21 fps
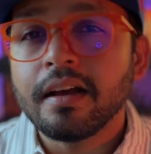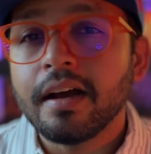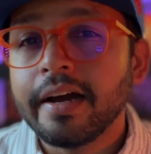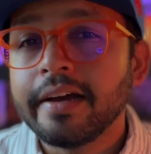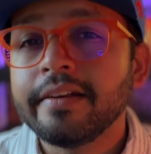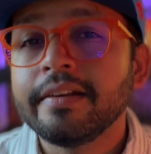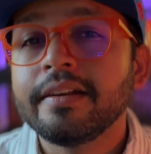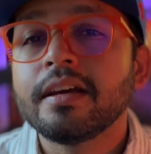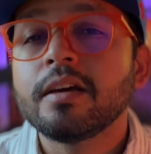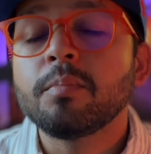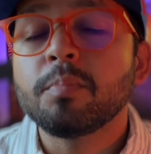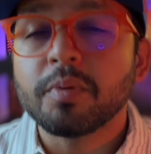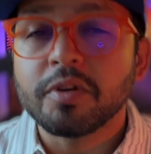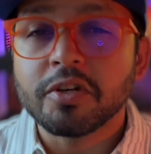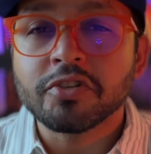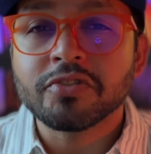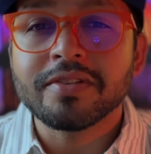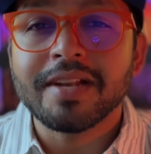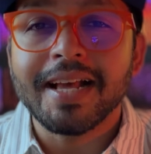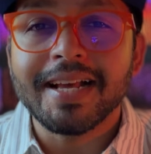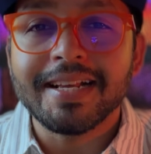under
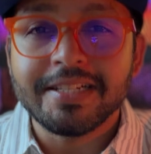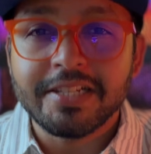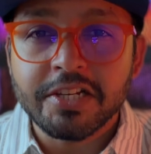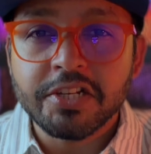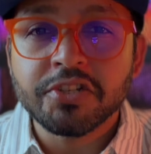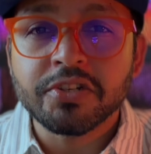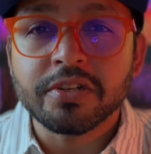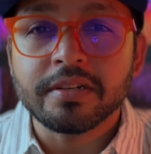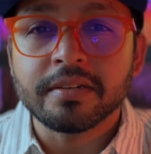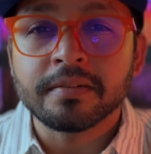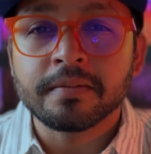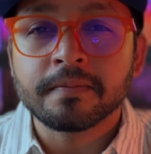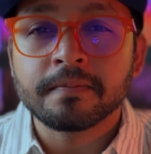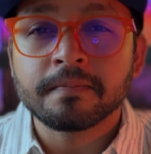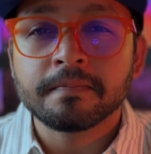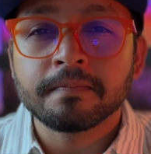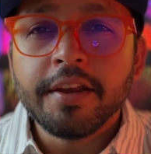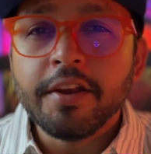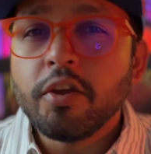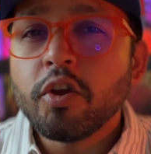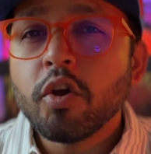personalization.
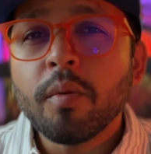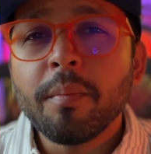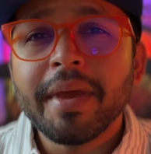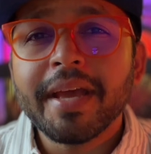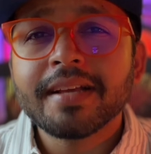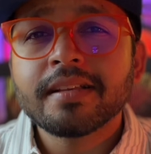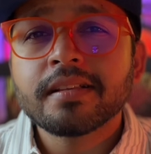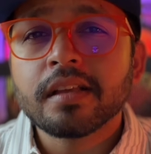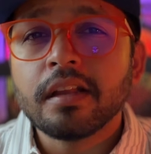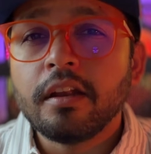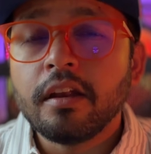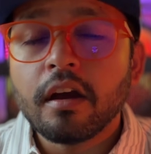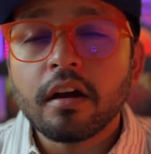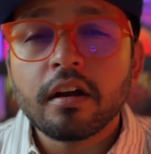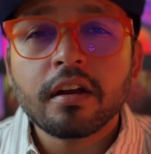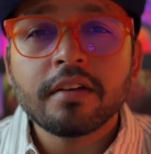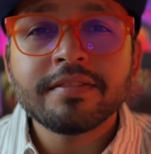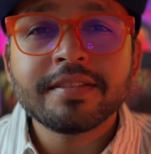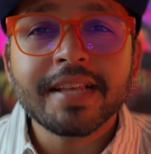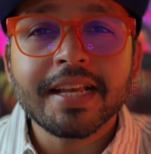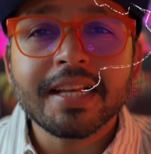Neo makes a lot
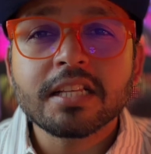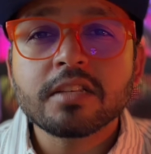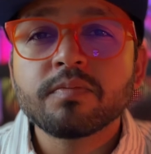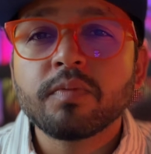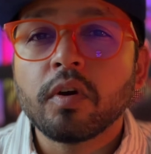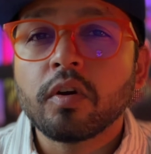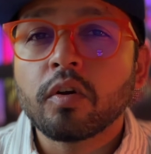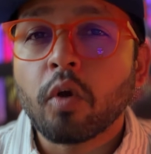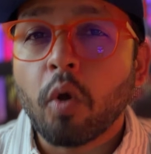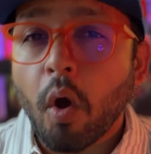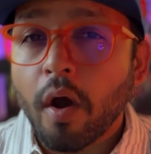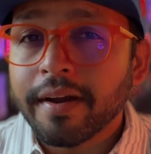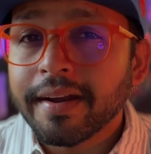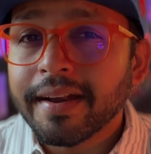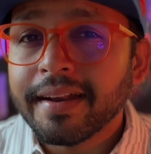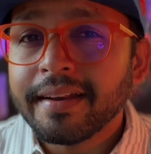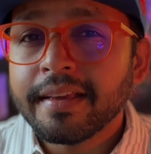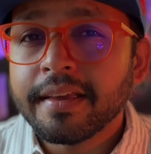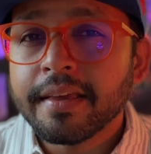of sense for content